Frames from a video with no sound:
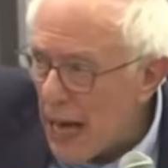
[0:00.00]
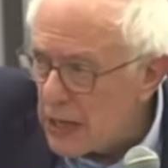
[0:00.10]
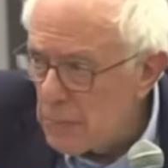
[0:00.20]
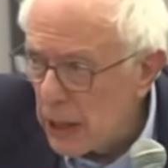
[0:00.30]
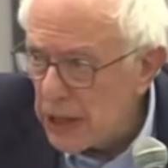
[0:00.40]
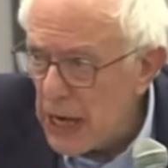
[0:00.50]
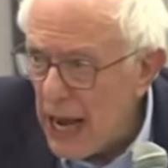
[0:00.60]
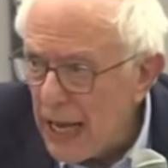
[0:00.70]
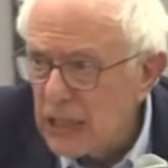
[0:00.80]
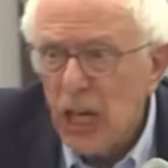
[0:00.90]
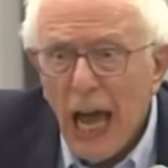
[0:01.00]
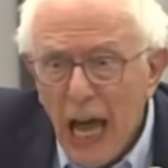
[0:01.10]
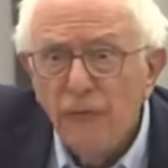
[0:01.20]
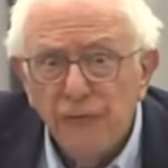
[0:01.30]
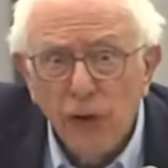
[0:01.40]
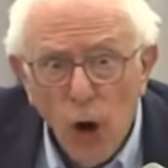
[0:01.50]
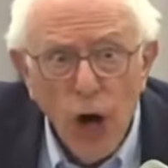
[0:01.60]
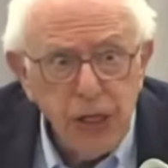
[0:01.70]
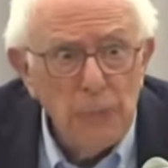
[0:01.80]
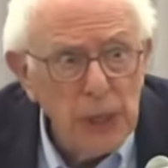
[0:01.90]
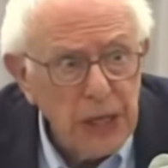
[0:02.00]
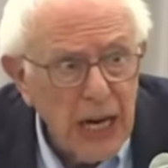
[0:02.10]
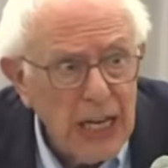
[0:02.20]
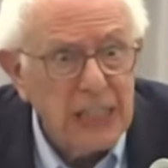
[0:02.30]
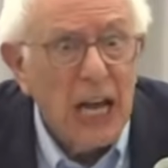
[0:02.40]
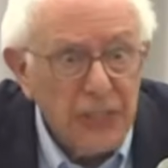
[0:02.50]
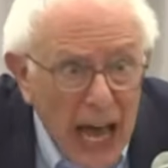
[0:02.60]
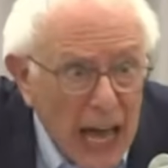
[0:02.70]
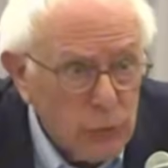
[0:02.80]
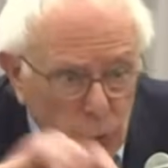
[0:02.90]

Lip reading: the billionaires, and for the billionaires. That we